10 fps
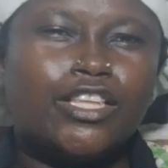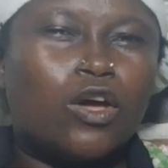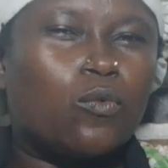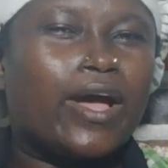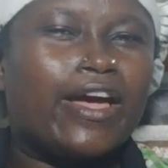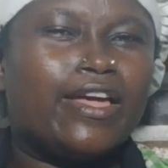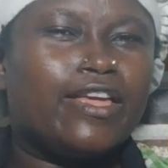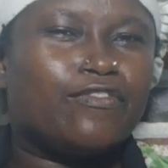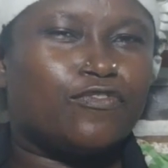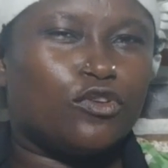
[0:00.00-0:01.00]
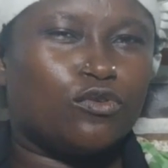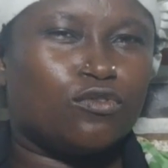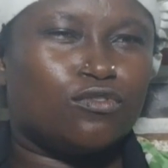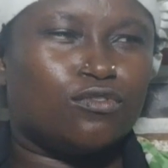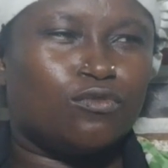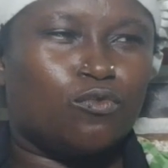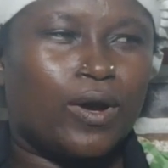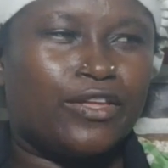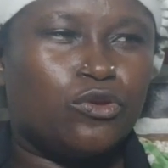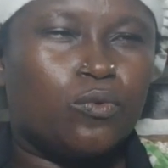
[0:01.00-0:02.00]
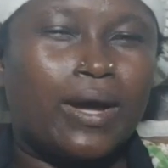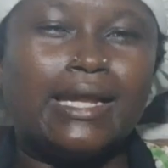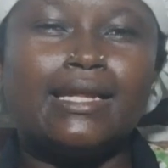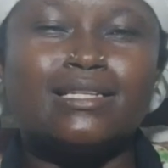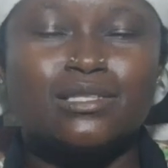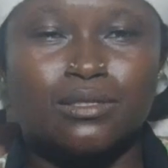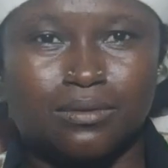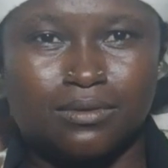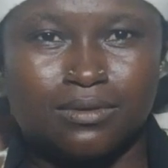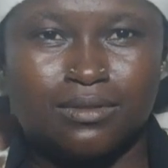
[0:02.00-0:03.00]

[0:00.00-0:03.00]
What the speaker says: The way when you were little,